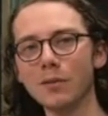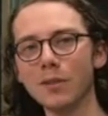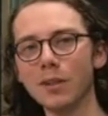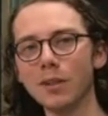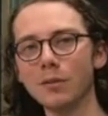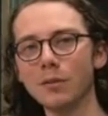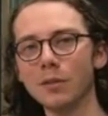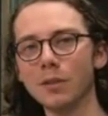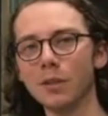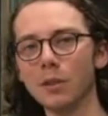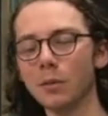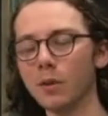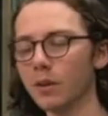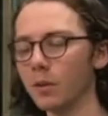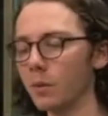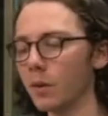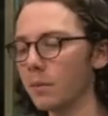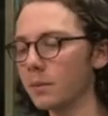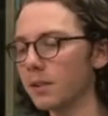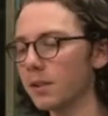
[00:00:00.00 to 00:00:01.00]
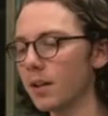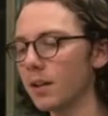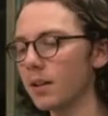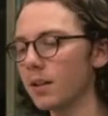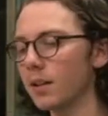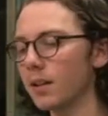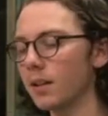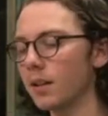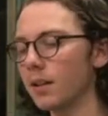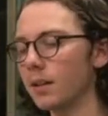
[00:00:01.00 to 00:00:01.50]
convenient for you on the
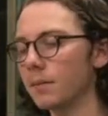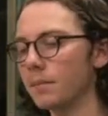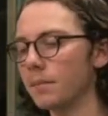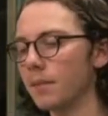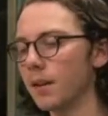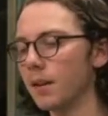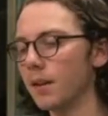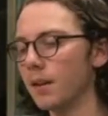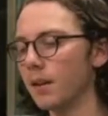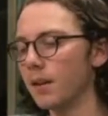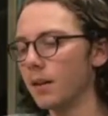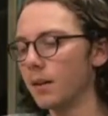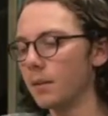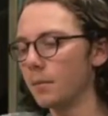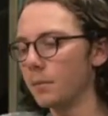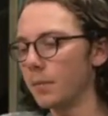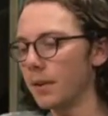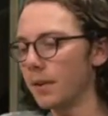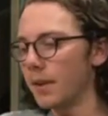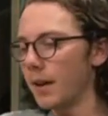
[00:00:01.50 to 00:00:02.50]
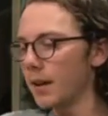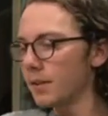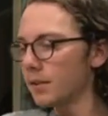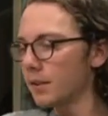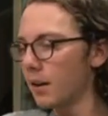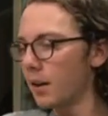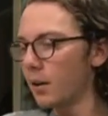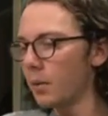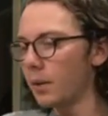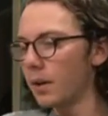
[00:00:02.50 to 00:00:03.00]
website. But that's
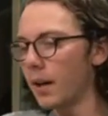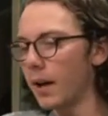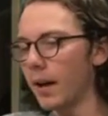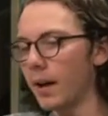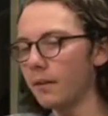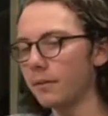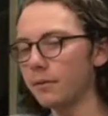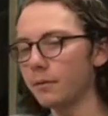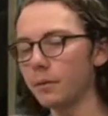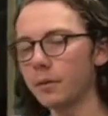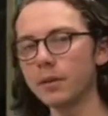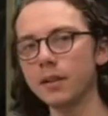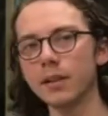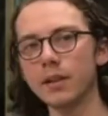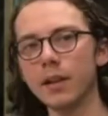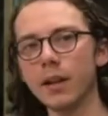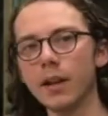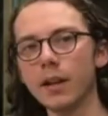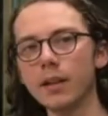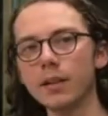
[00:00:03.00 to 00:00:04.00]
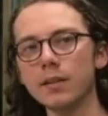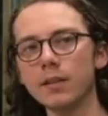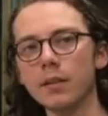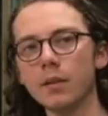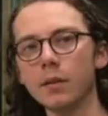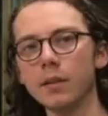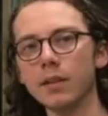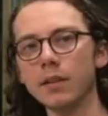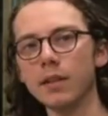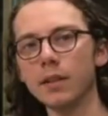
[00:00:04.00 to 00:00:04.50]
all we have for today.
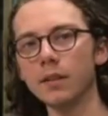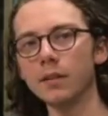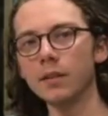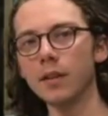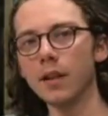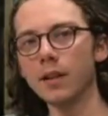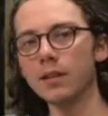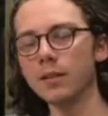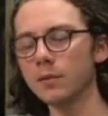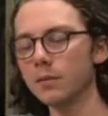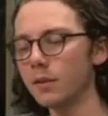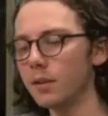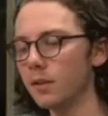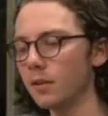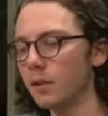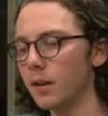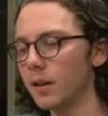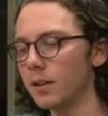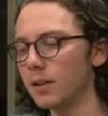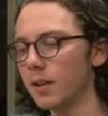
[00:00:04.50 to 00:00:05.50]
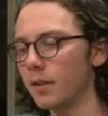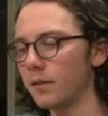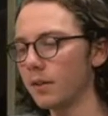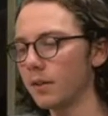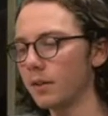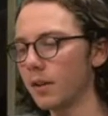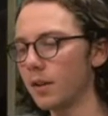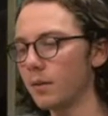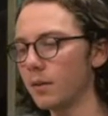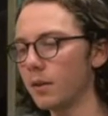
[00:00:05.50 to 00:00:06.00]
So until next week, you guys have a
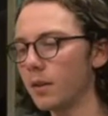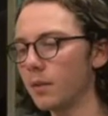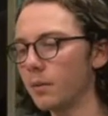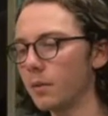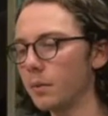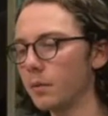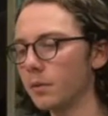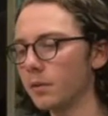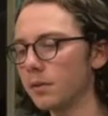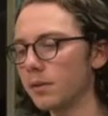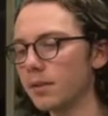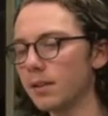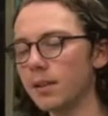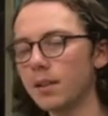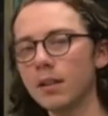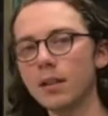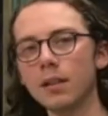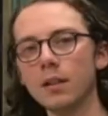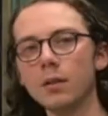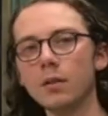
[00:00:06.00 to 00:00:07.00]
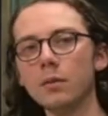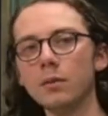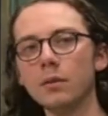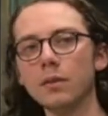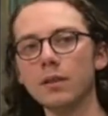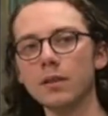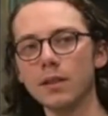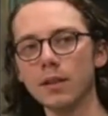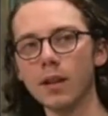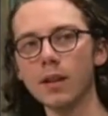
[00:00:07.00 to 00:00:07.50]
great week. We will see you
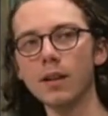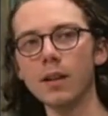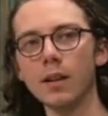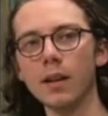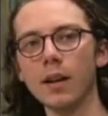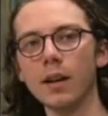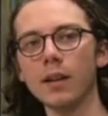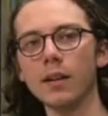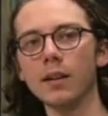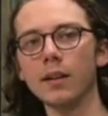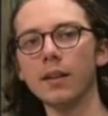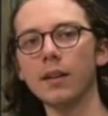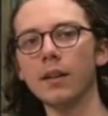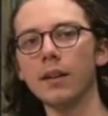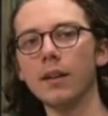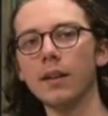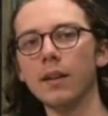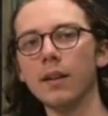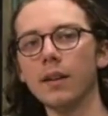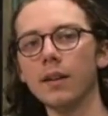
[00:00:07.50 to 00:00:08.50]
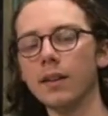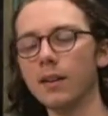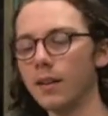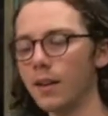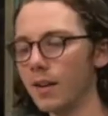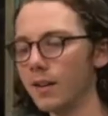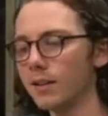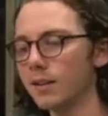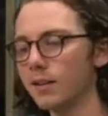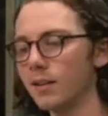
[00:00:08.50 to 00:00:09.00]
Sunday. And
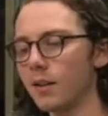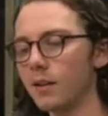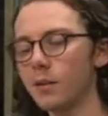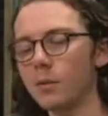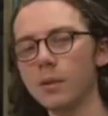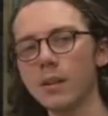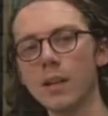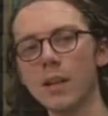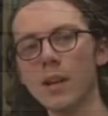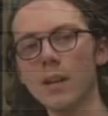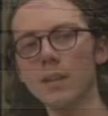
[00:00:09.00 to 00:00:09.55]
that's all we